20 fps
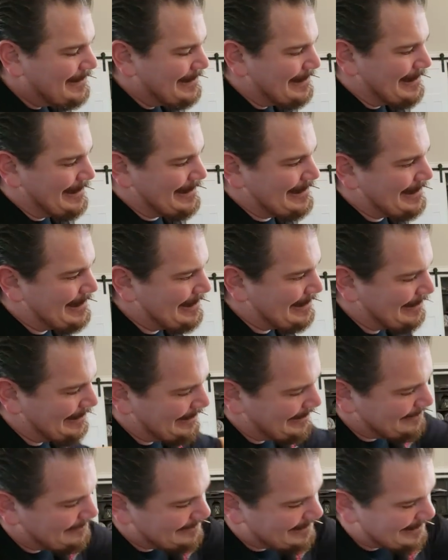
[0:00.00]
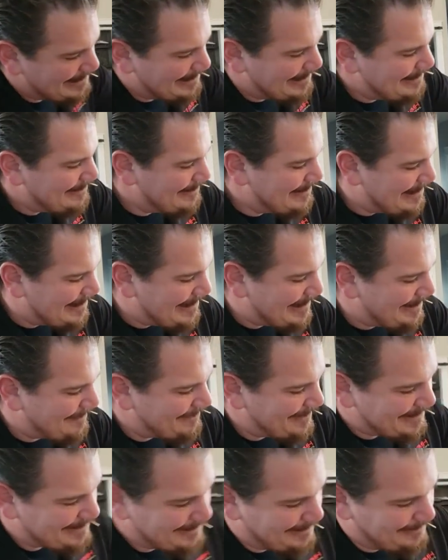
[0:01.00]
Yeah, exactly. And I do not
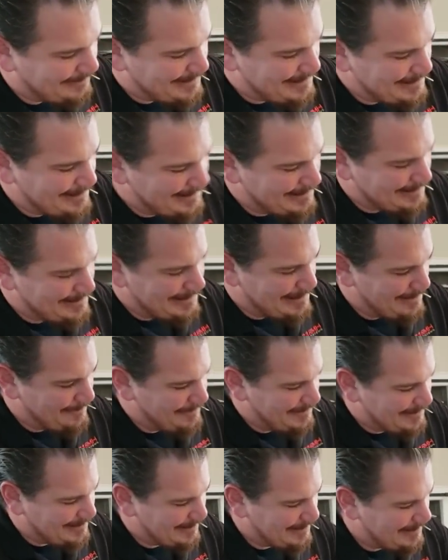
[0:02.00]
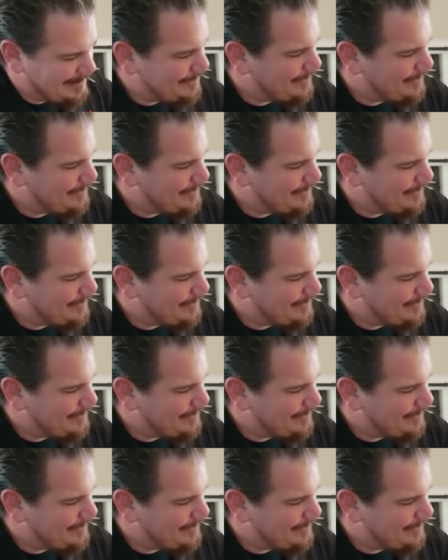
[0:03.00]
have this all the way in, obviously.